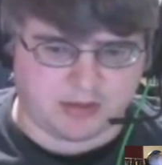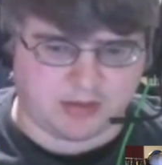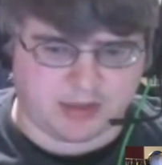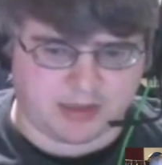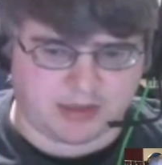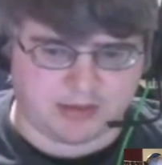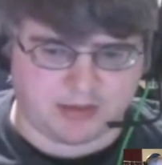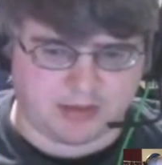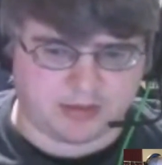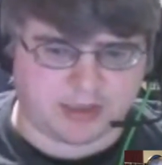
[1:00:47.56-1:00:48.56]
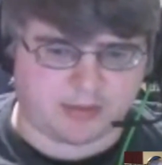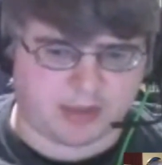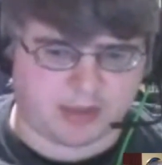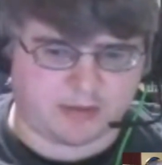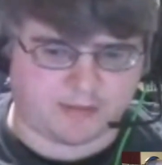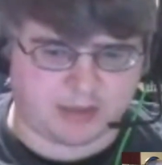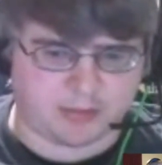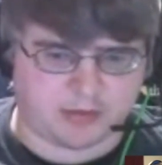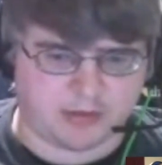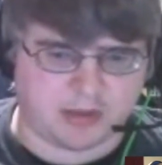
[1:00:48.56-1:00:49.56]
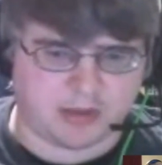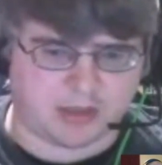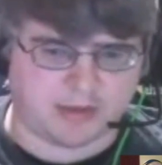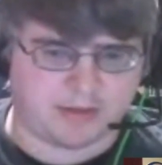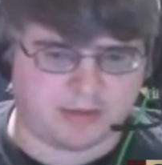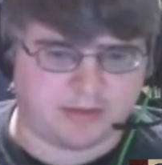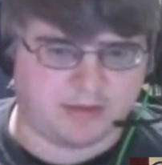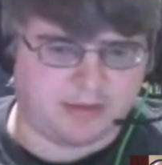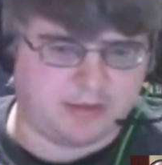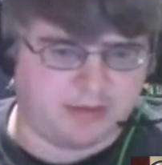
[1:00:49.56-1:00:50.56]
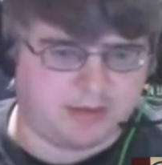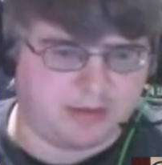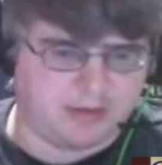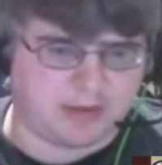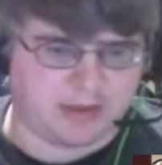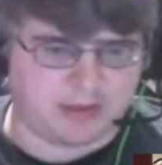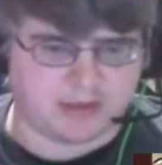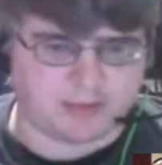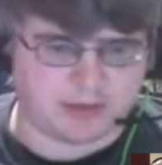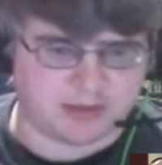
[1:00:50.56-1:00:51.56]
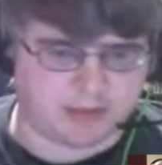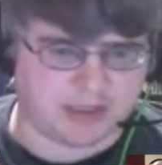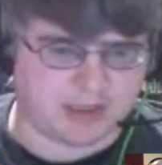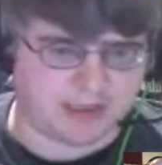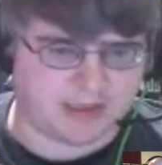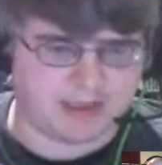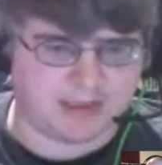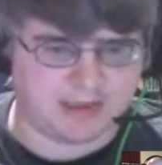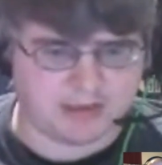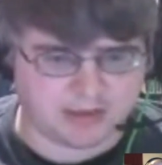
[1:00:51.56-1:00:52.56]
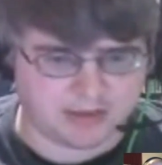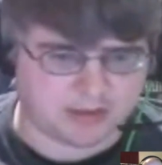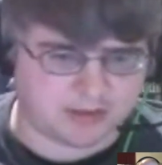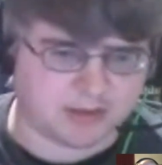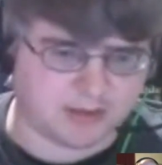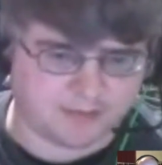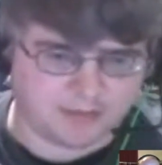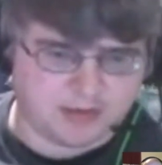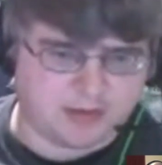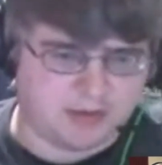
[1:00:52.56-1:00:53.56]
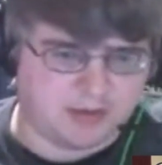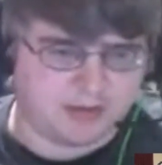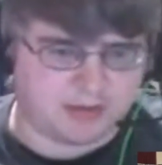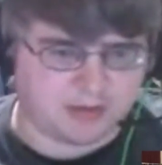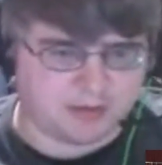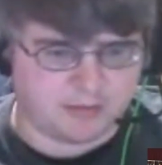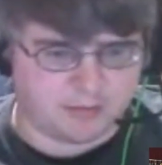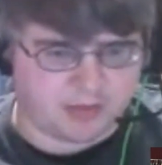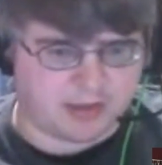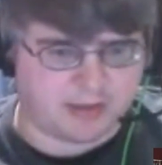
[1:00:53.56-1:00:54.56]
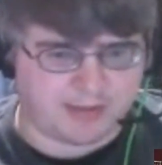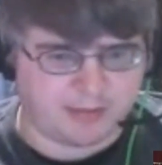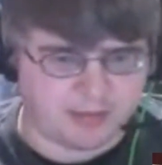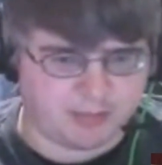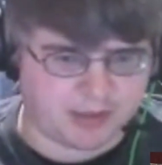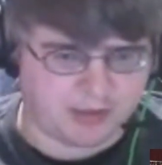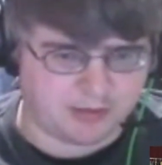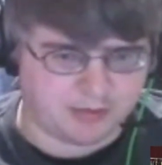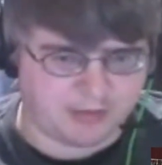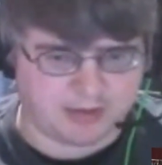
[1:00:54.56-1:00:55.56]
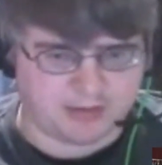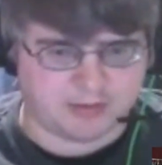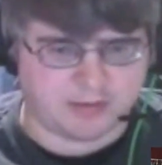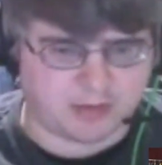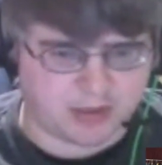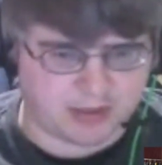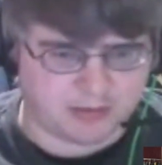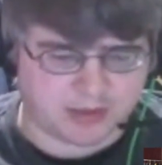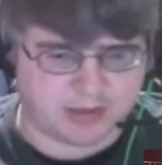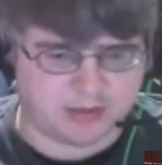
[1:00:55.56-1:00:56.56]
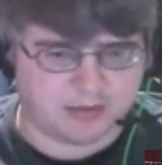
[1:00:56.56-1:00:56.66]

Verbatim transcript: like a it looks like a microfiber cloth, and it's supposed to be highly conductive, so it'll probably be better than Cryonaut.